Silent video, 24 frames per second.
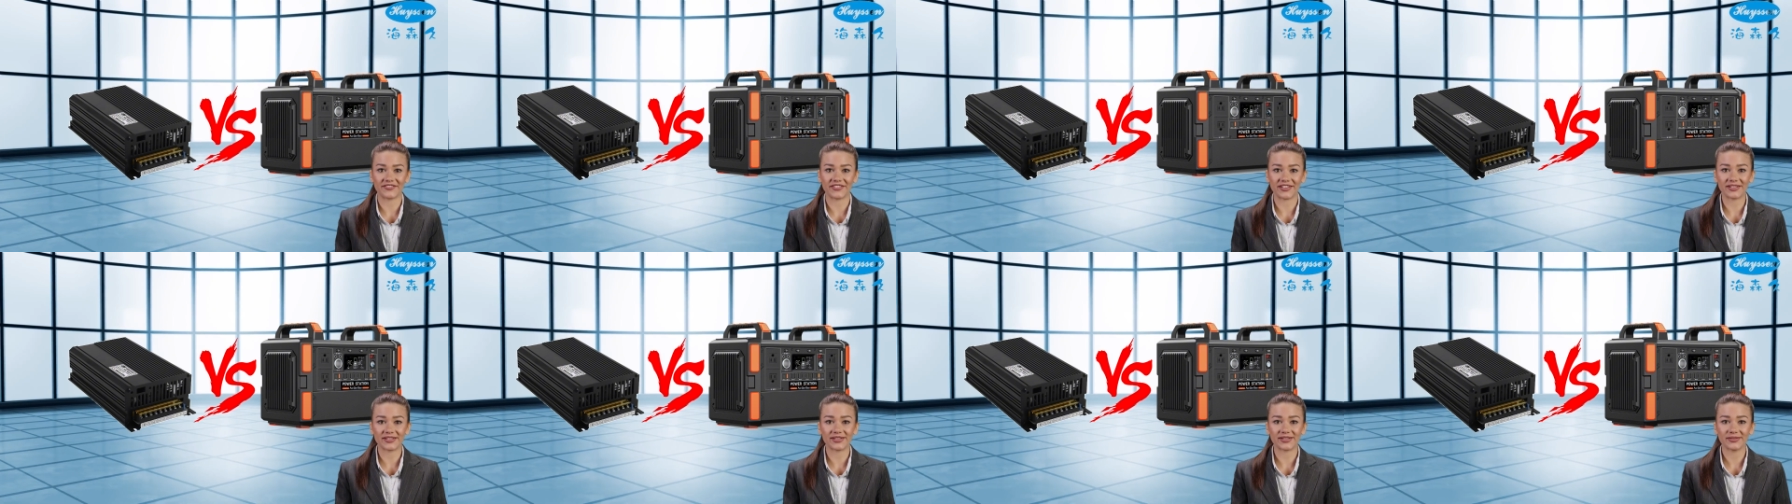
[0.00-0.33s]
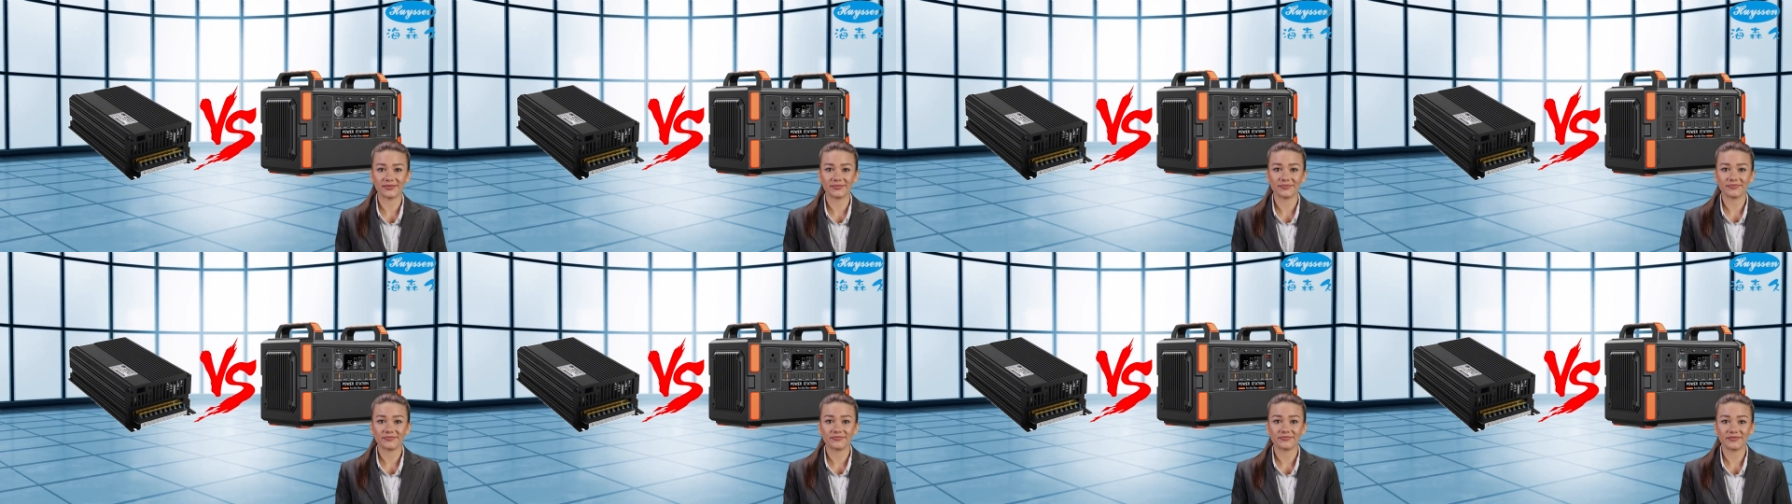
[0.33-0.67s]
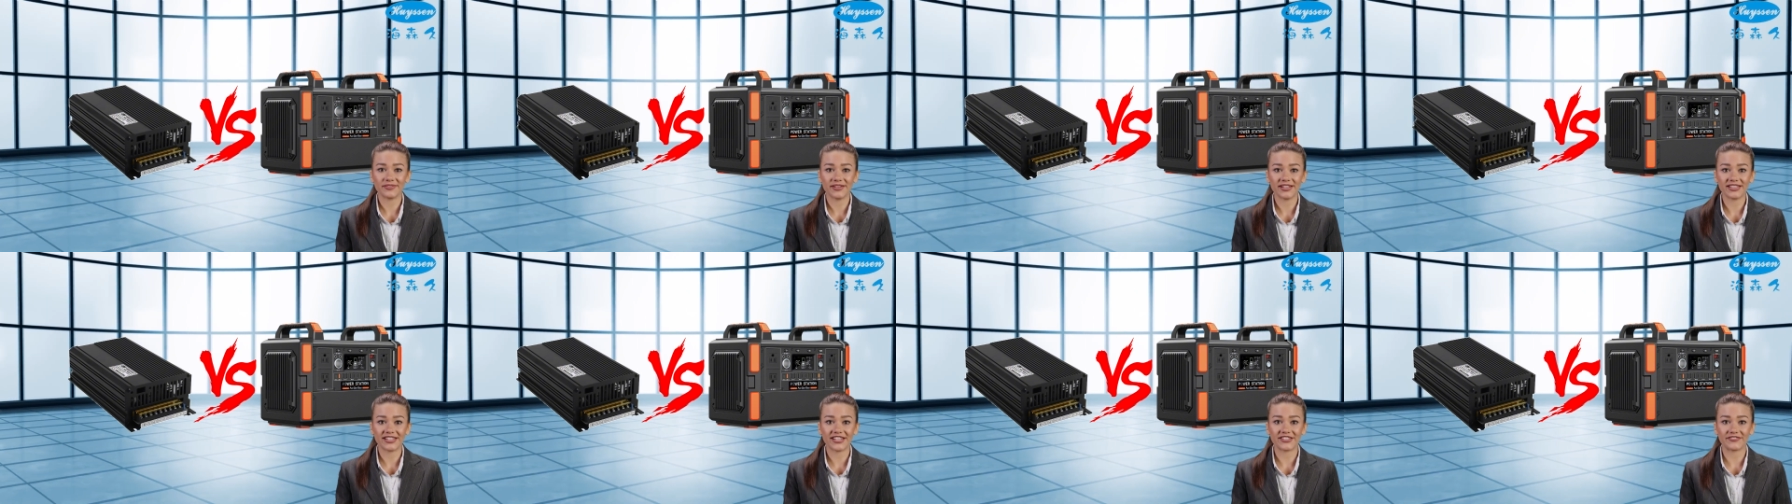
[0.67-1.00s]
it.
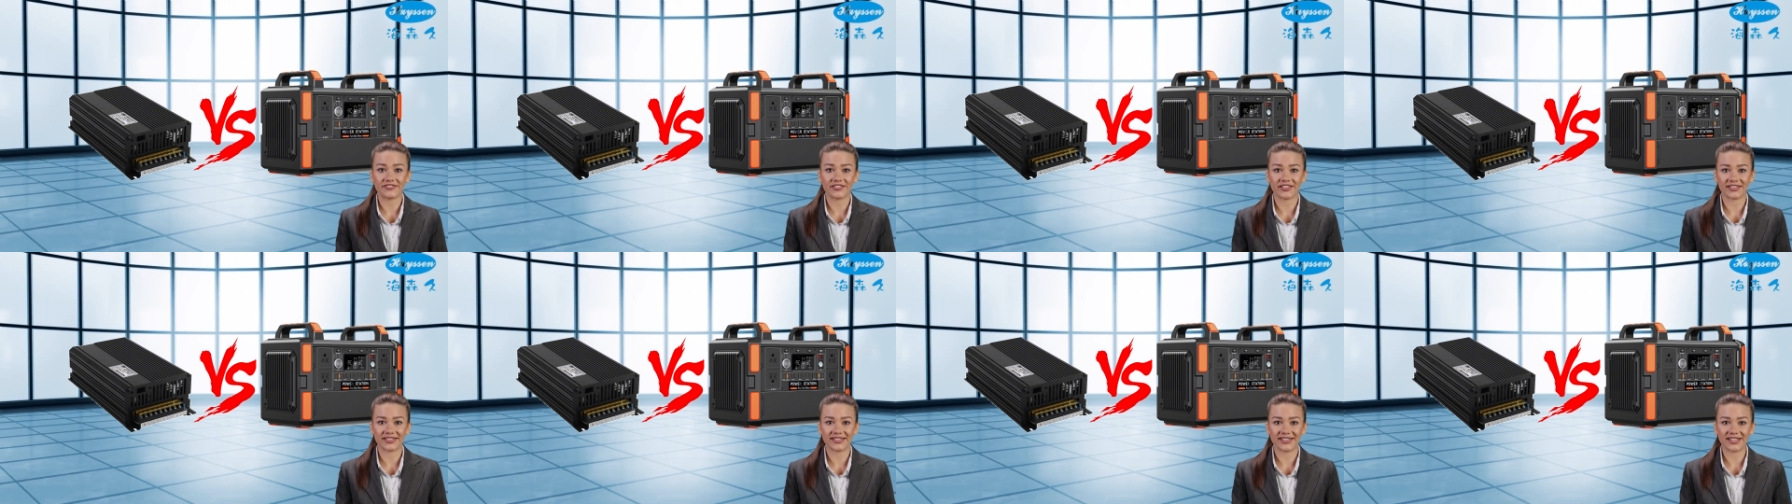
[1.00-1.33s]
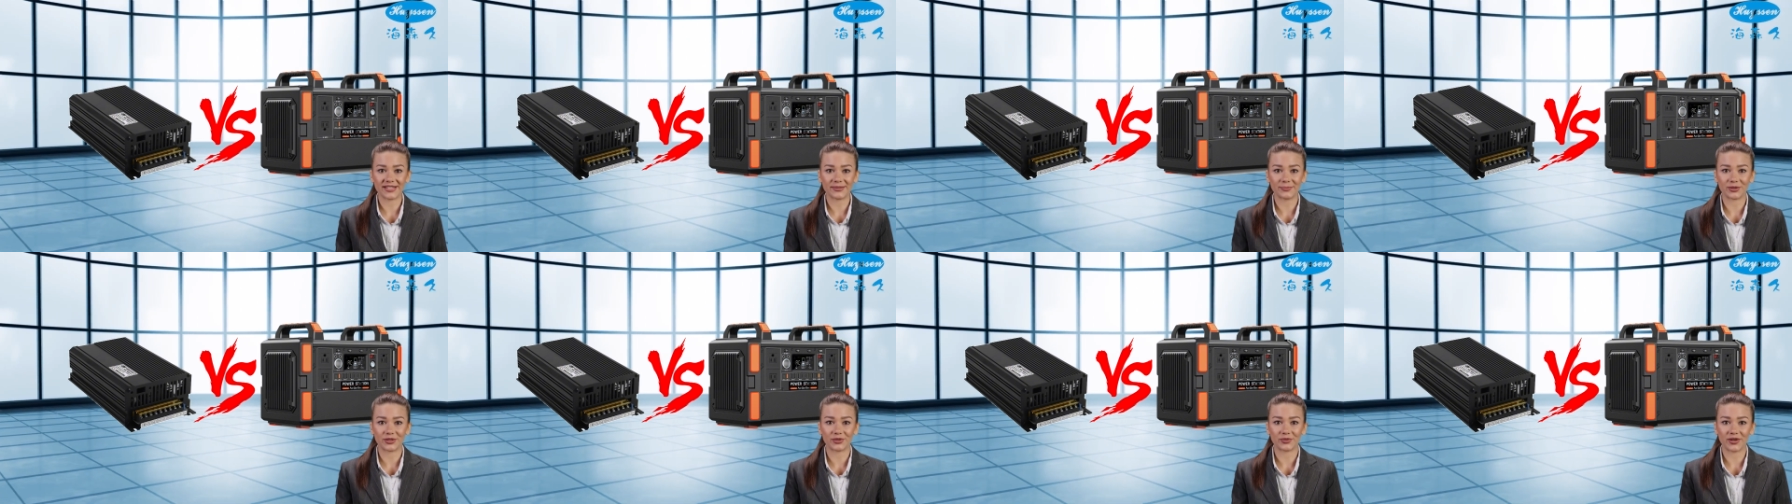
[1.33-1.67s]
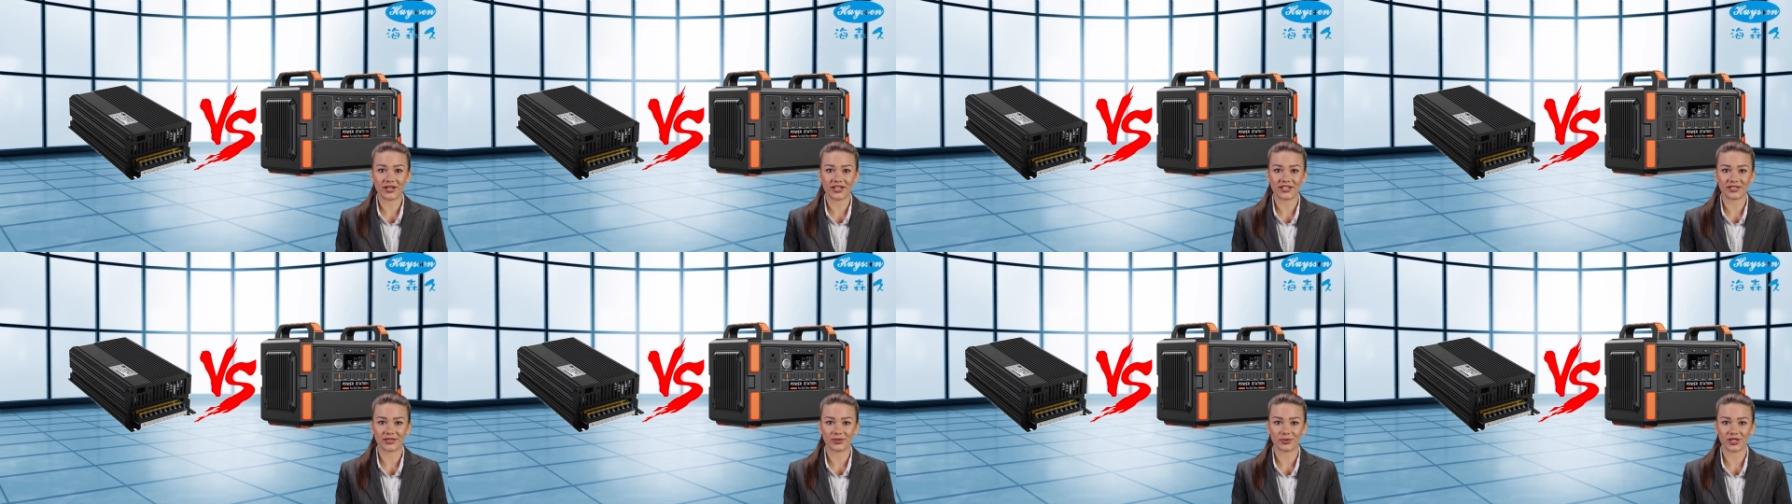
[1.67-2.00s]
The differences
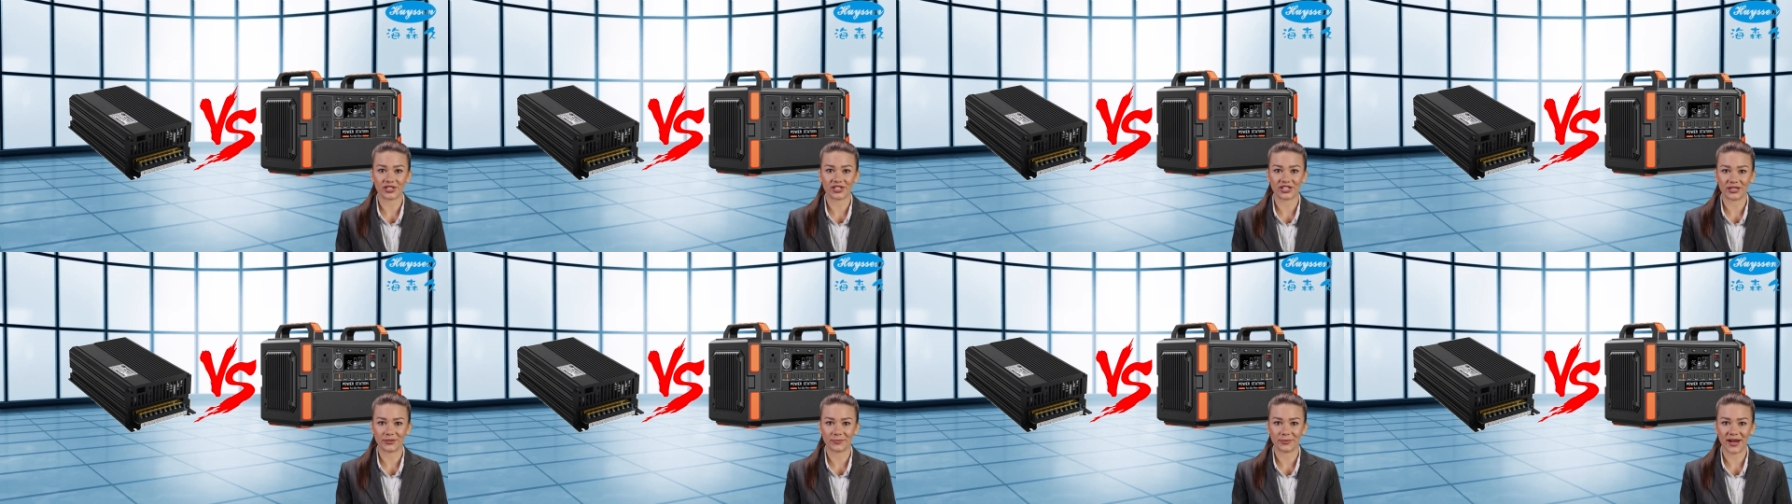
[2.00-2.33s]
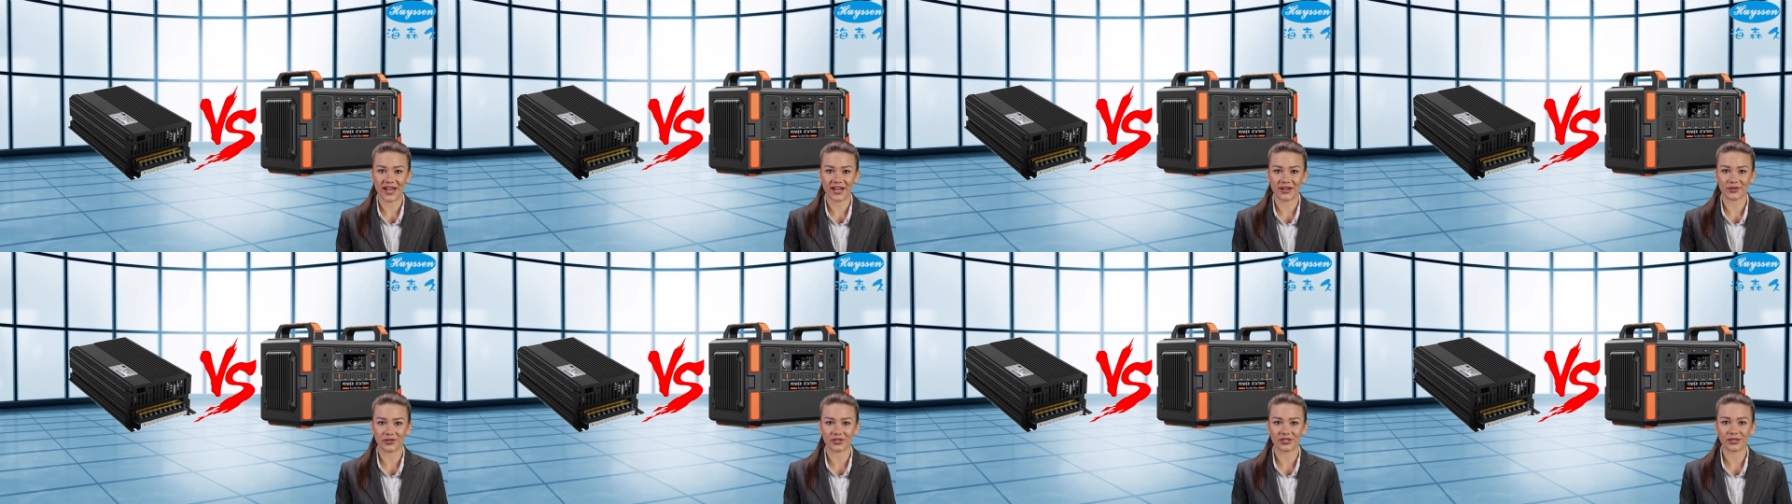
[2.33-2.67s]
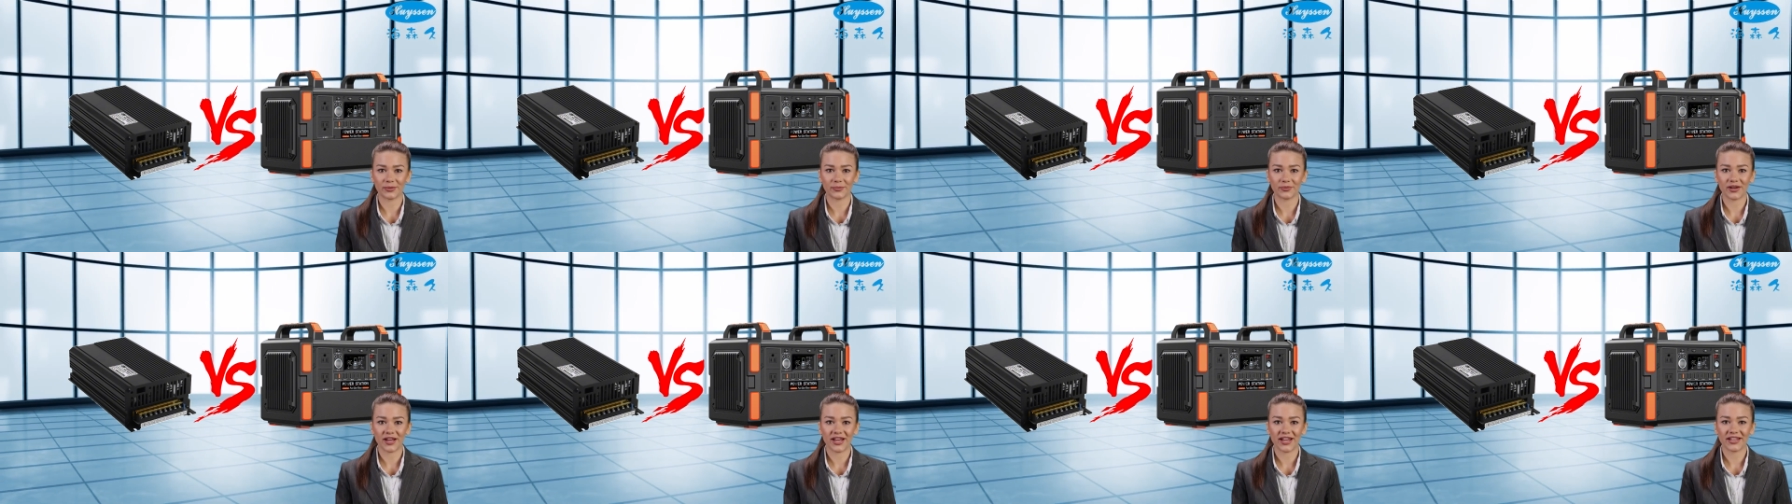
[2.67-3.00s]
between switching power
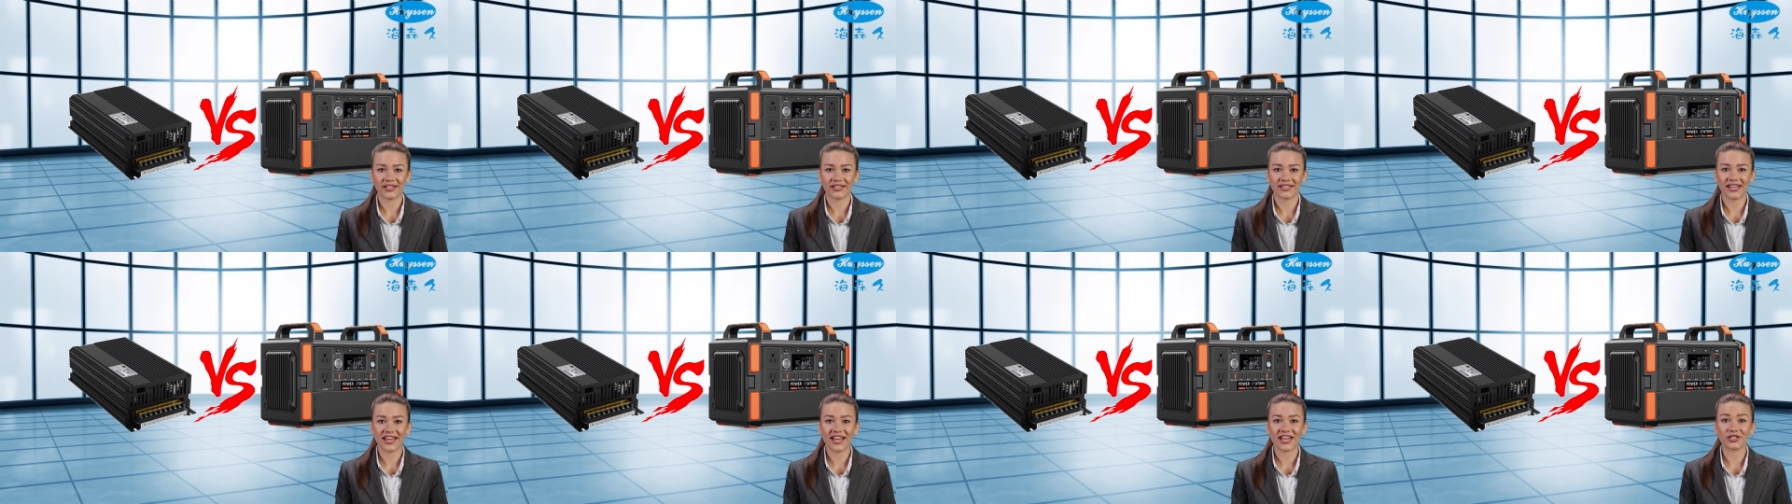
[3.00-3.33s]
supplies